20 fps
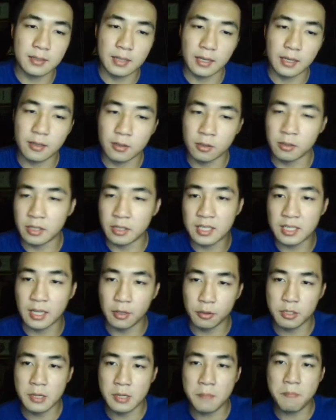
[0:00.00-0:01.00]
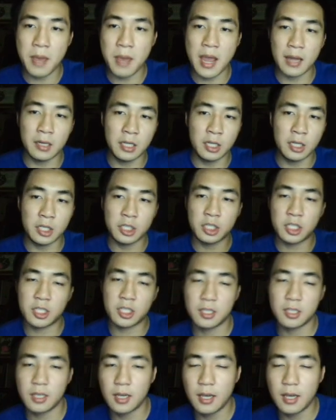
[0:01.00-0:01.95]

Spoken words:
Like instead of using Banish,